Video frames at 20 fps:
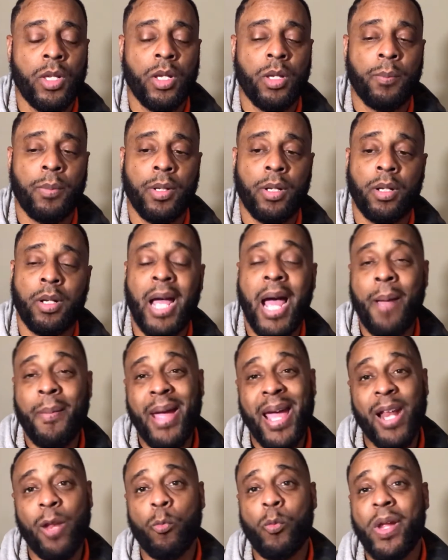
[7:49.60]
But I'm
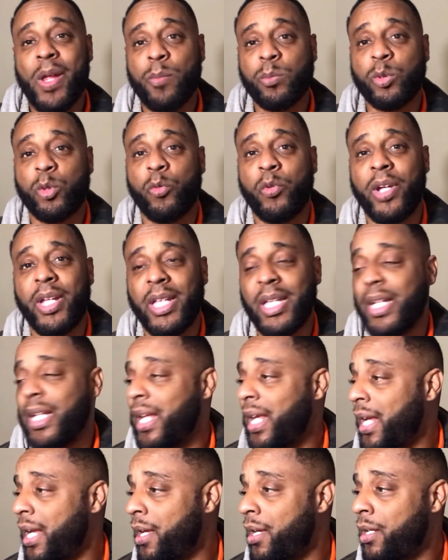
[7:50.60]
Allan Williams, the
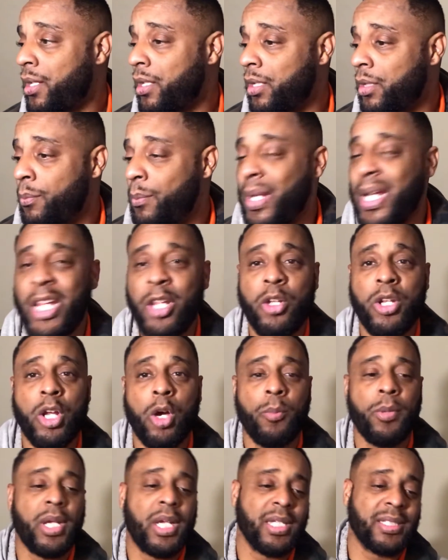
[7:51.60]
Reallionaire. Many of you know
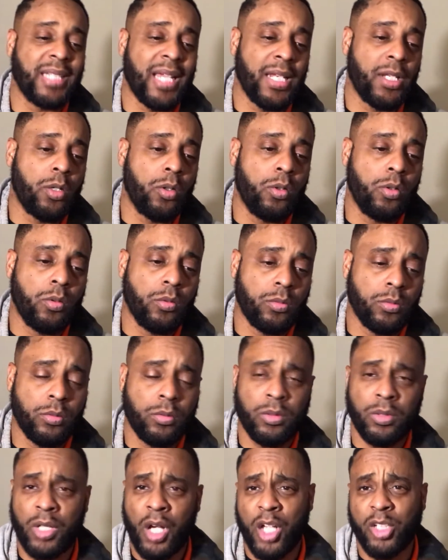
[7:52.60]
me because I do
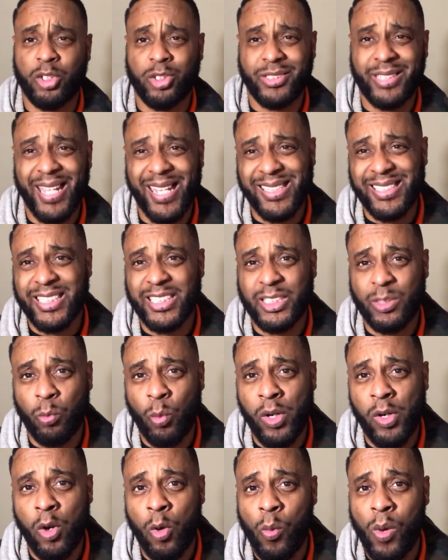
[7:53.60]
consultations,
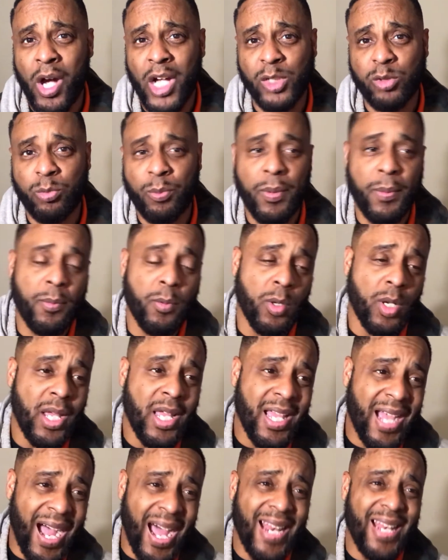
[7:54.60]
one-on-ones with people.
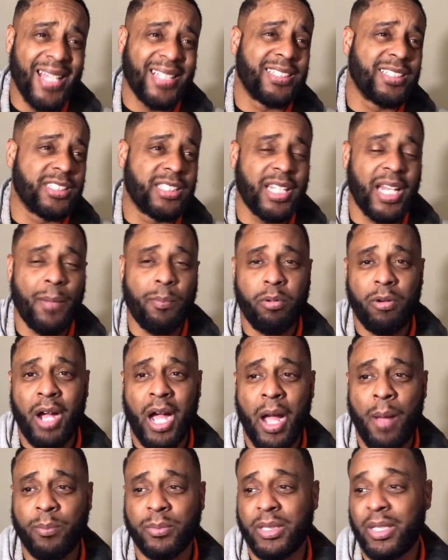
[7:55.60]
I listen to their
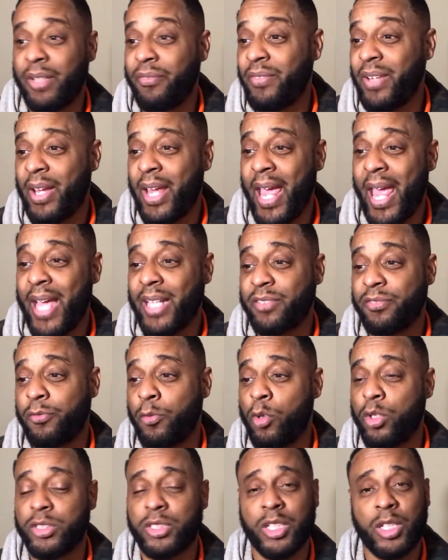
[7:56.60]
problems, and if they ask
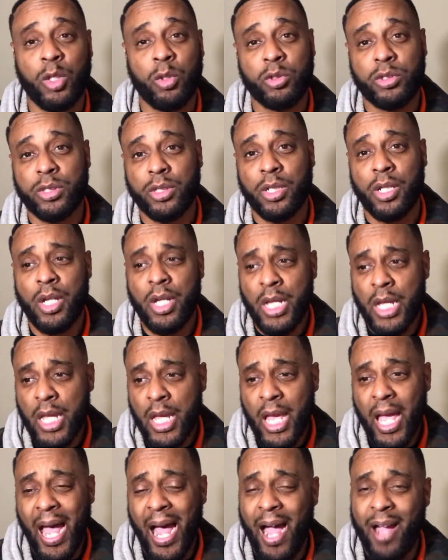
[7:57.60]
for a solution,
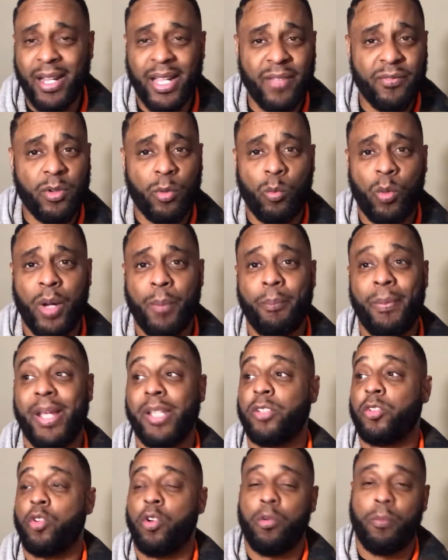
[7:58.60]
I'll give them one
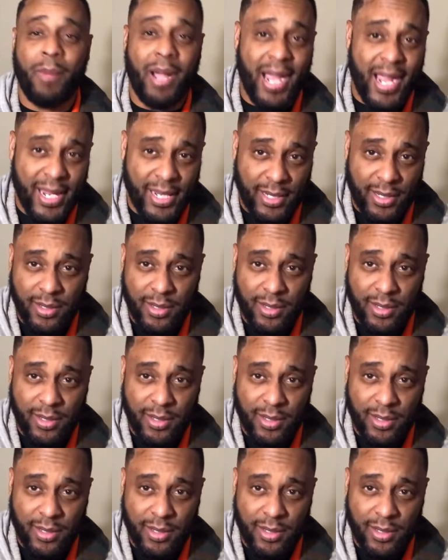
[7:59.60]
based on my